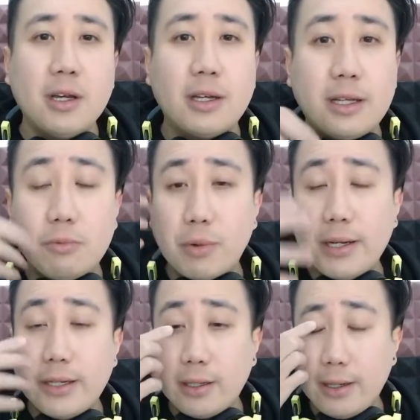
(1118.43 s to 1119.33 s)

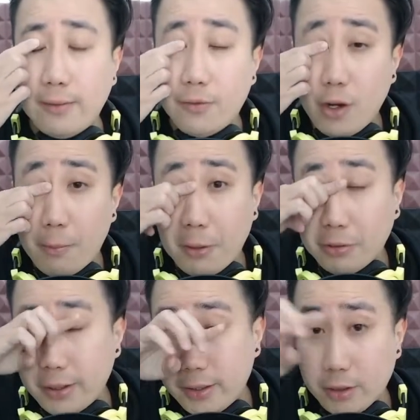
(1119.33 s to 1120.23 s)
If your
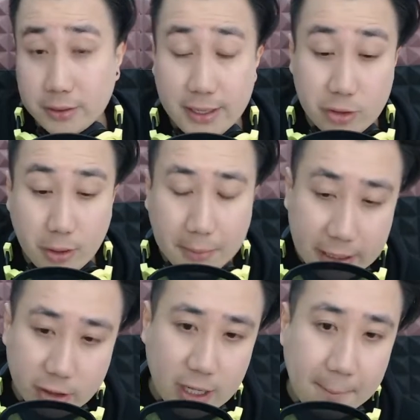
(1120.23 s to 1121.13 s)
opponent knows that you're
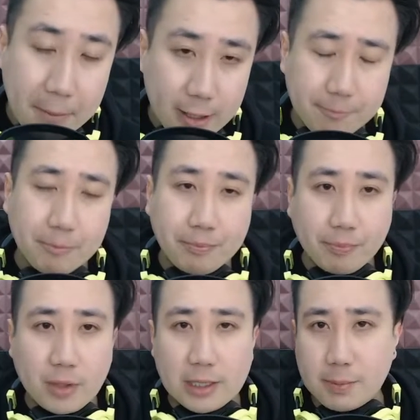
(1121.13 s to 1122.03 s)
playing Champa,
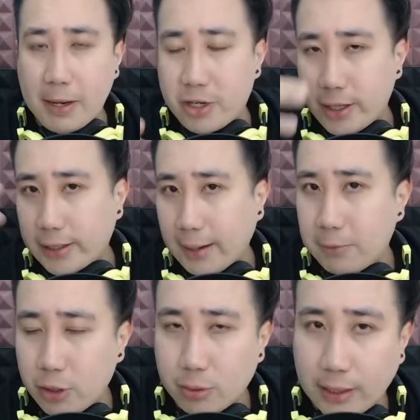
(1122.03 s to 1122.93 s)
especially in game
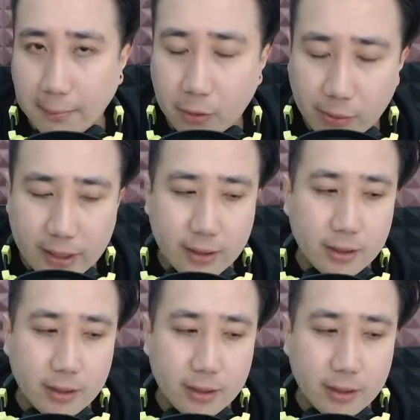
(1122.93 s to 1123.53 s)
2, game 3,